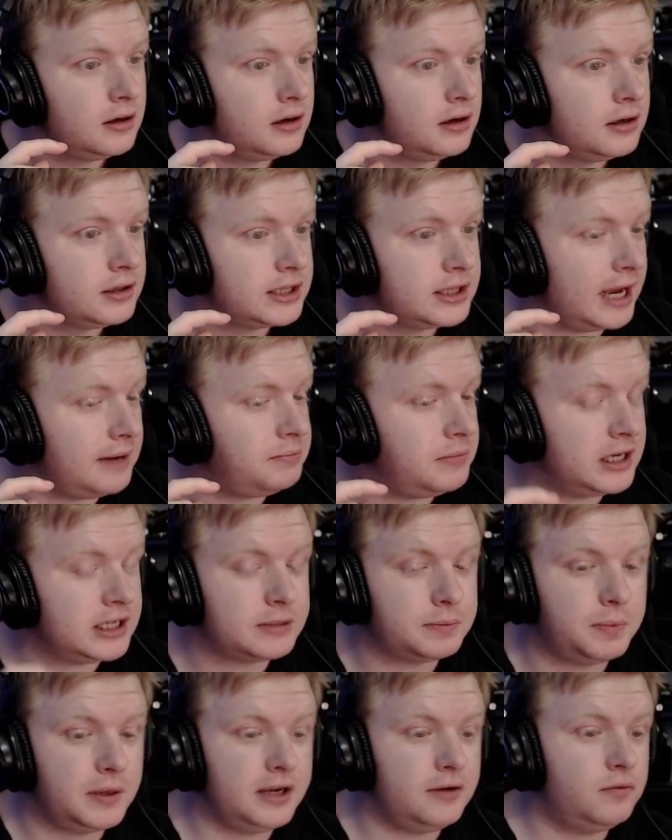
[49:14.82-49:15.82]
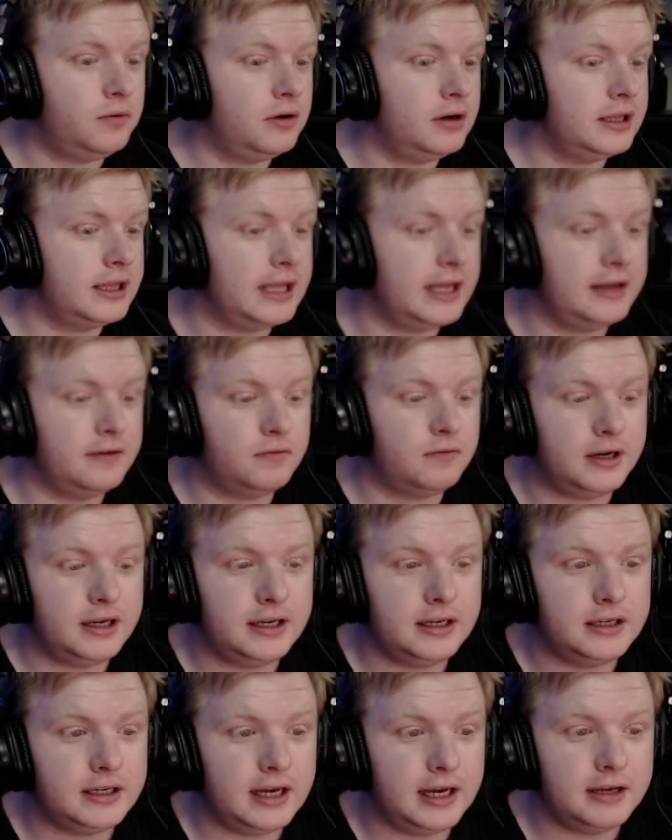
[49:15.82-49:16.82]
That must be why they
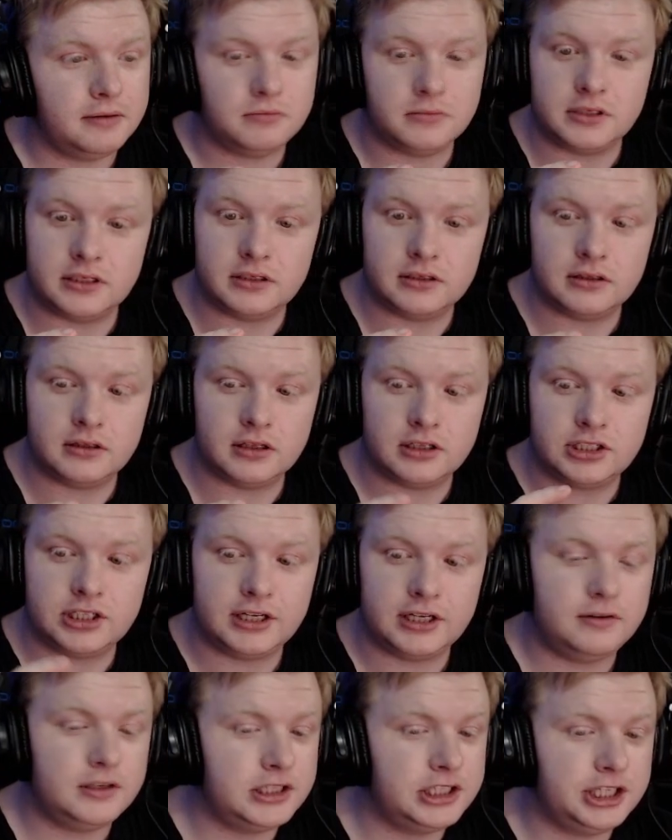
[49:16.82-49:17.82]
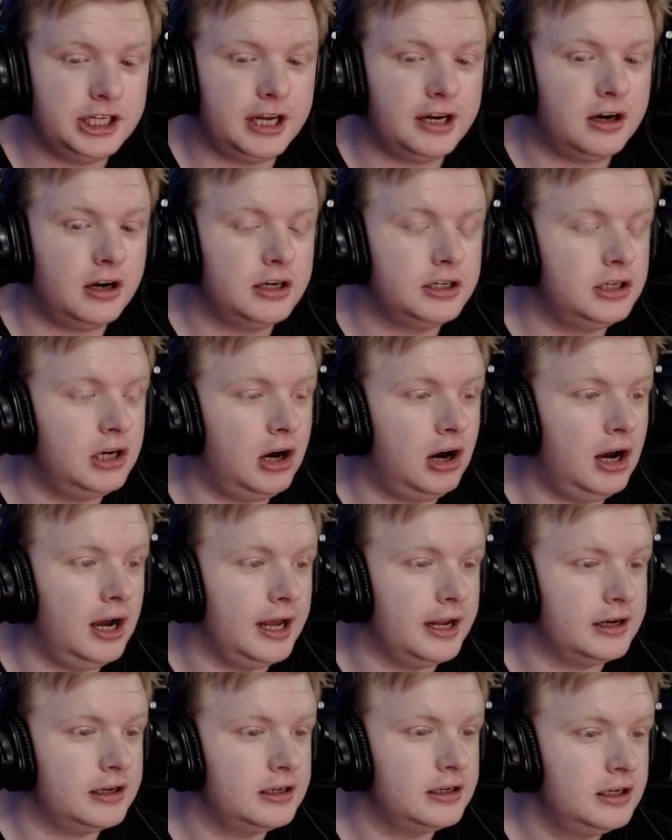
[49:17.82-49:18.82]
renamed the series Jedi Knight,